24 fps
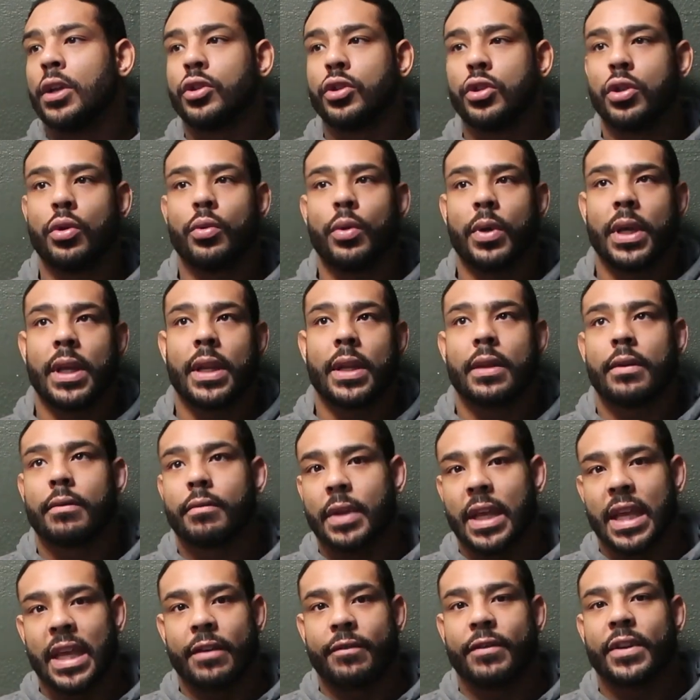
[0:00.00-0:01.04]
to it
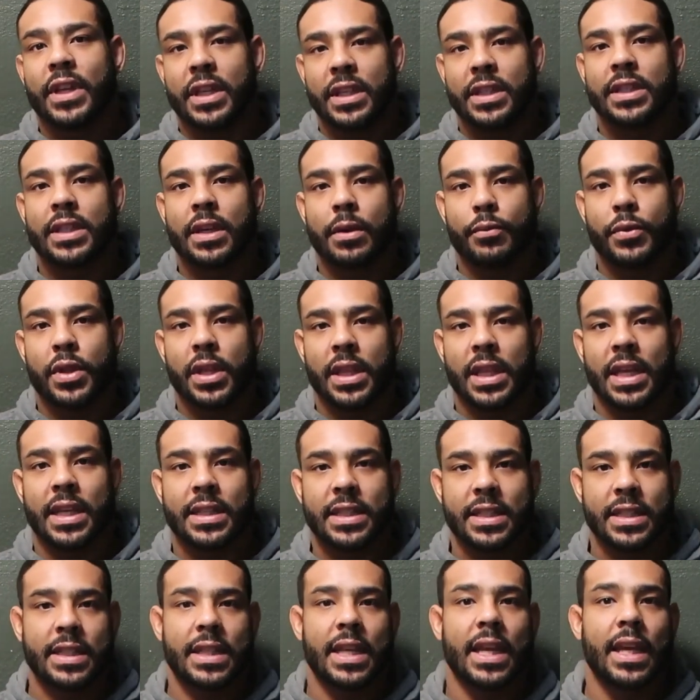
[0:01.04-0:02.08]
if it is something
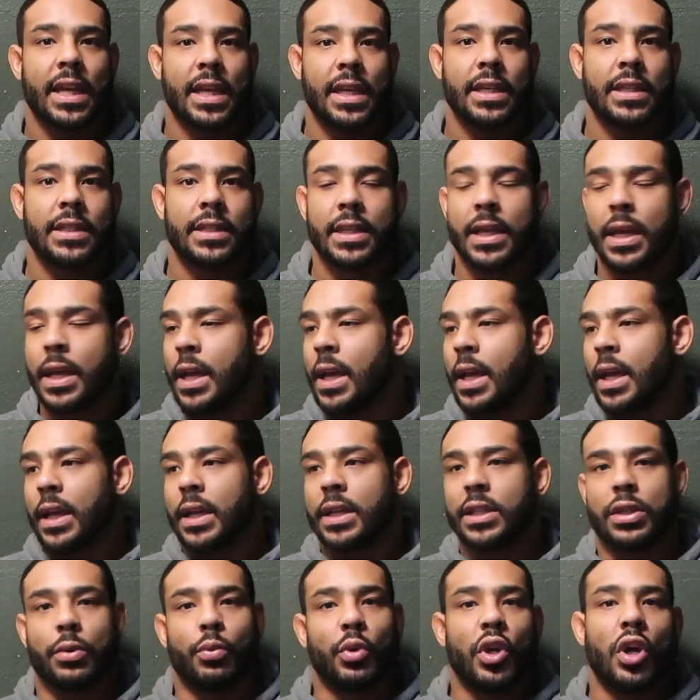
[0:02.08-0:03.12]
that stays
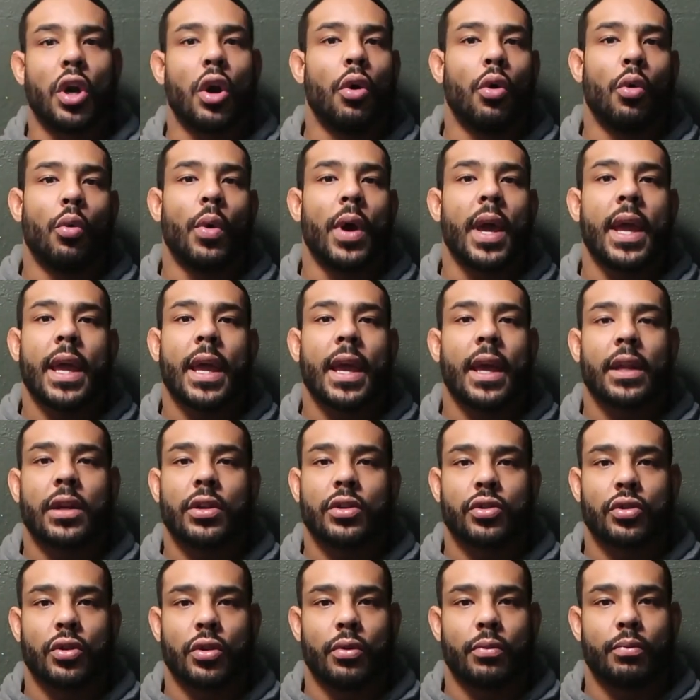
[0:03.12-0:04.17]
because it would go away at
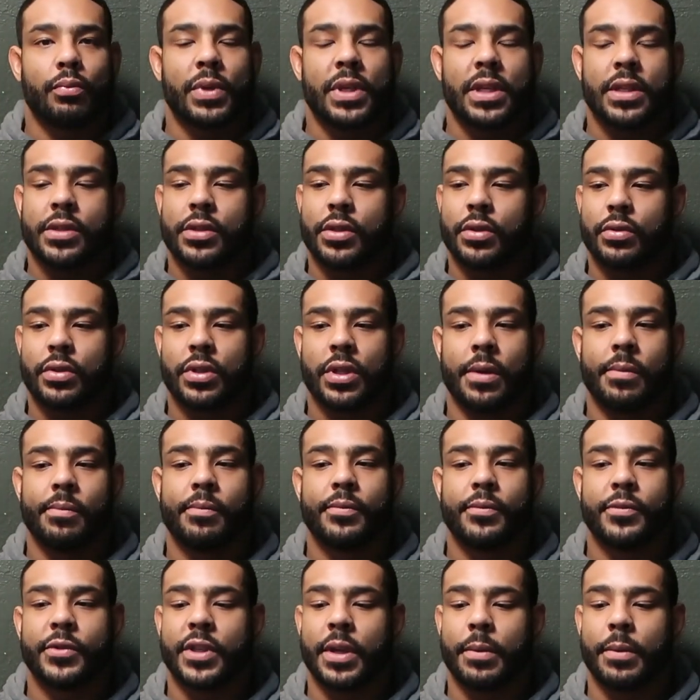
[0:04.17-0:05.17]
a certain piece. So some